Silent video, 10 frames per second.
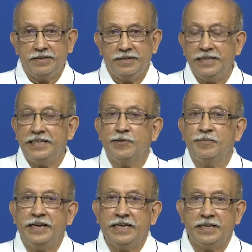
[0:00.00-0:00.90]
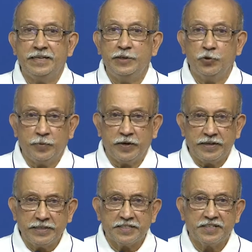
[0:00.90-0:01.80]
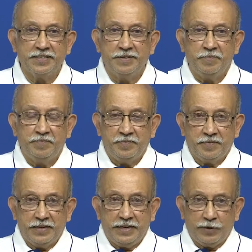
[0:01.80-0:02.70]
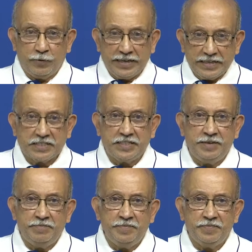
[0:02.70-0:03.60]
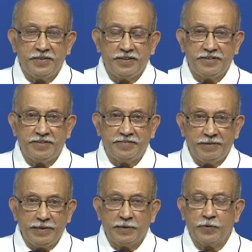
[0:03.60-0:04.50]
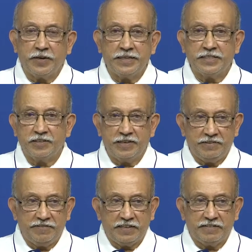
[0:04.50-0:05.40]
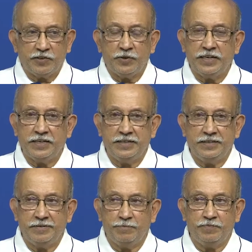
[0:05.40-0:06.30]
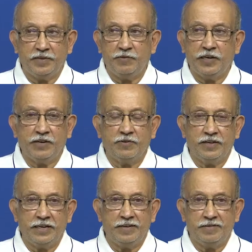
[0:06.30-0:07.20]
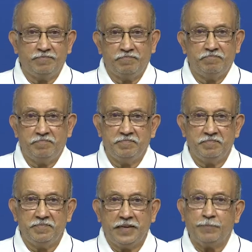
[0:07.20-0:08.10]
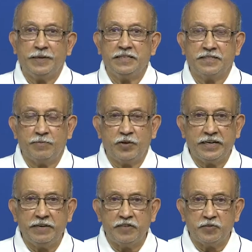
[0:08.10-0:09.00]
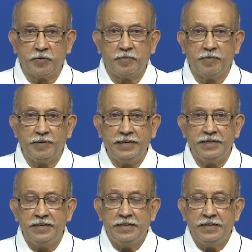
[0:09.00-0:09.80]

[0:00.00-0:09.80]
we need to make new products at one extreme uh, we make products only for our own uh, what you call happiness about it which probably